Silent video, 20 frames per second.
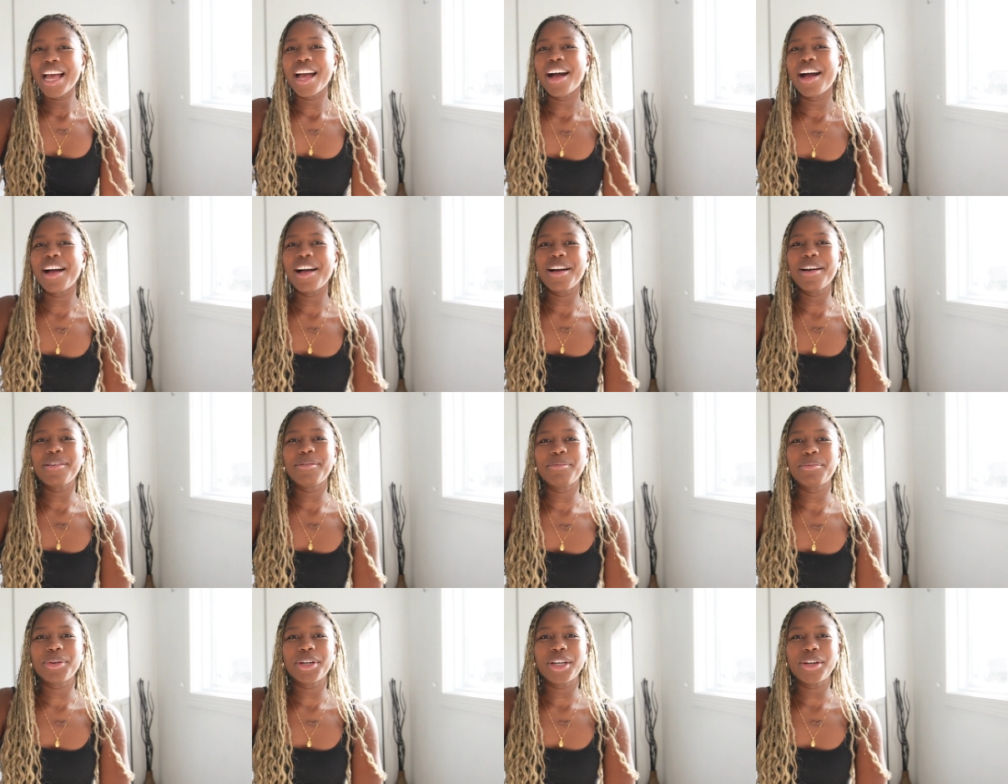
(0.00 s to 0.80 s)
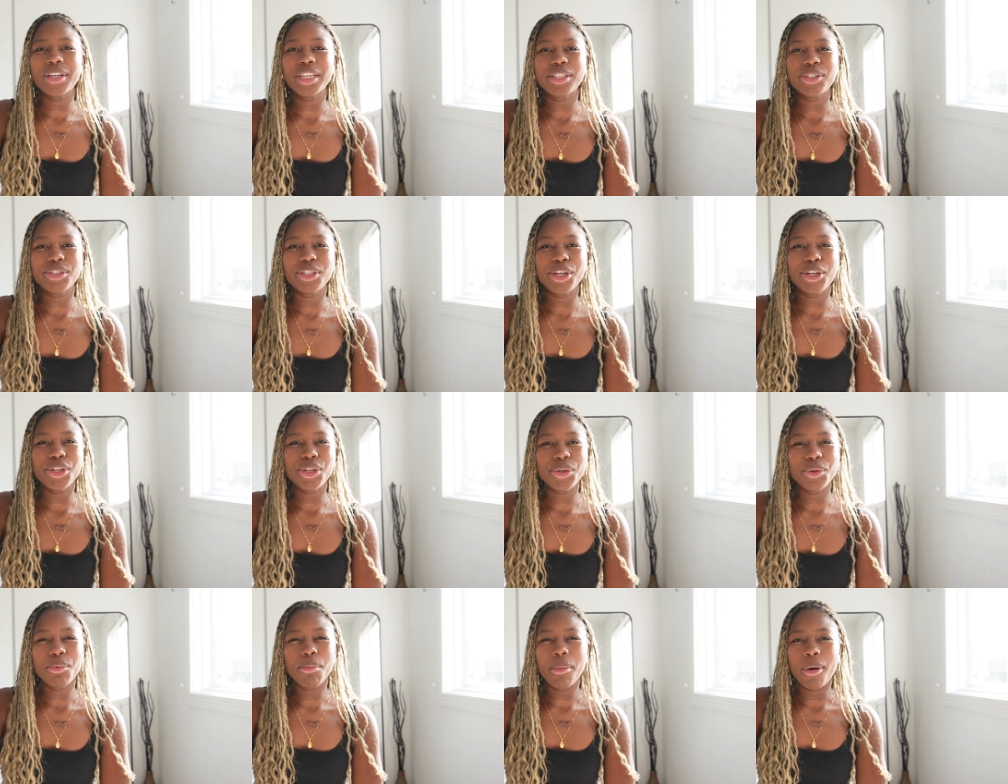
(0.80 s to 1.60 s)
We're going to the
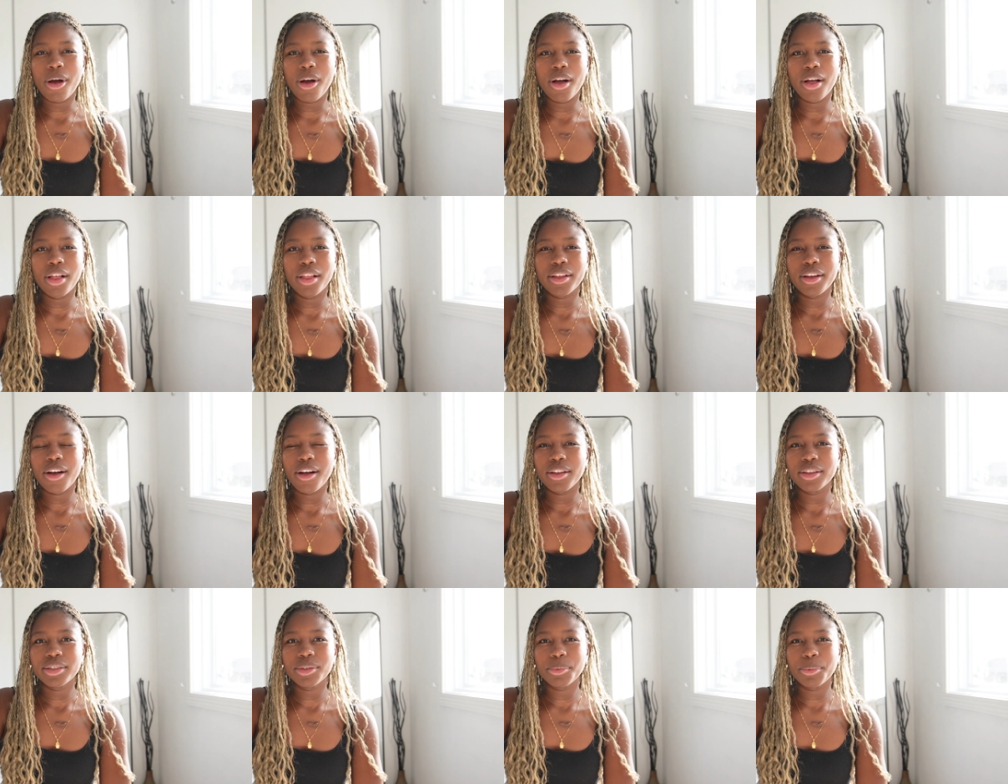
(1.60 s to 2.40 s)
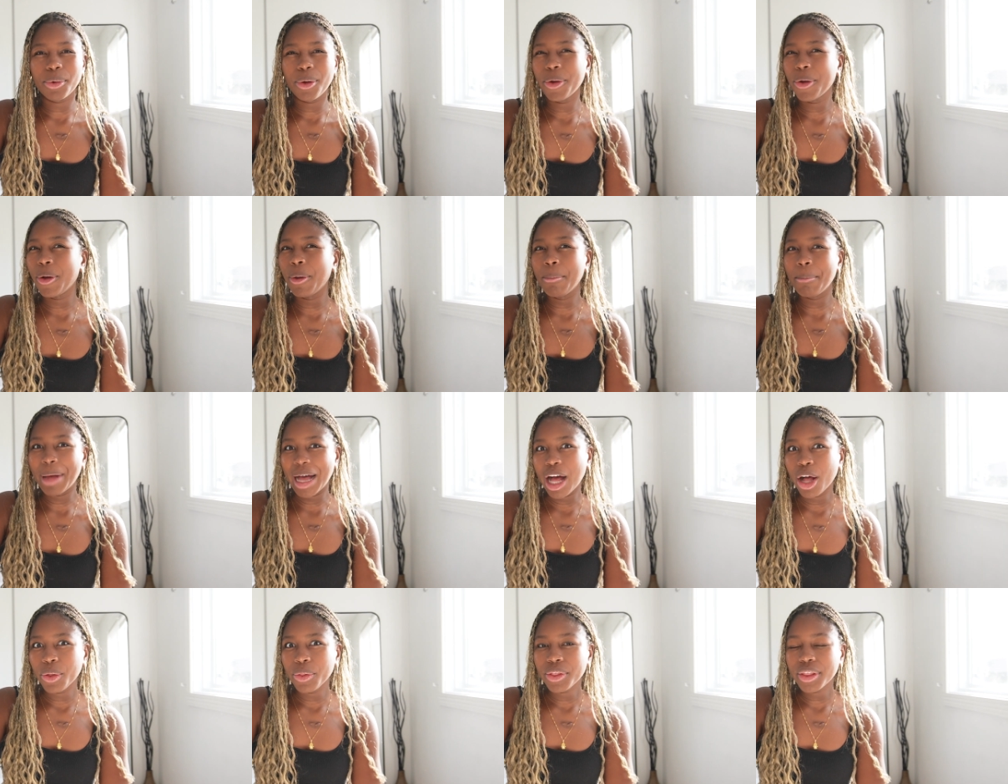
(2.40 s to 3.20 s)
new mall called Royal
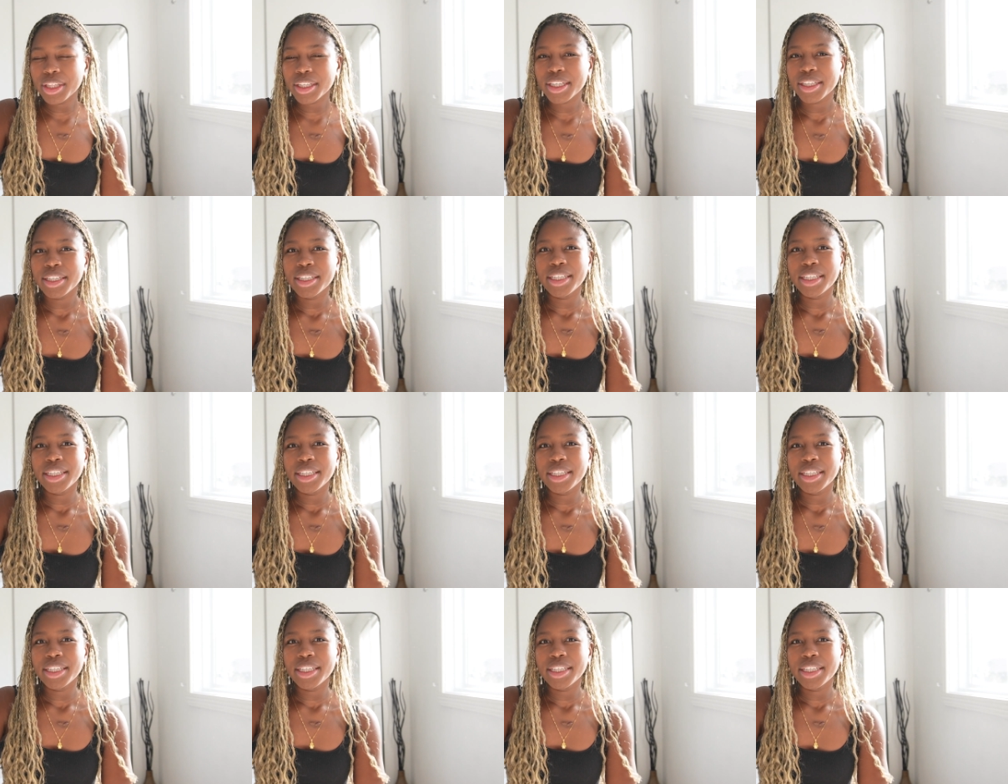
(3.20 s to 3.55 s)
Mount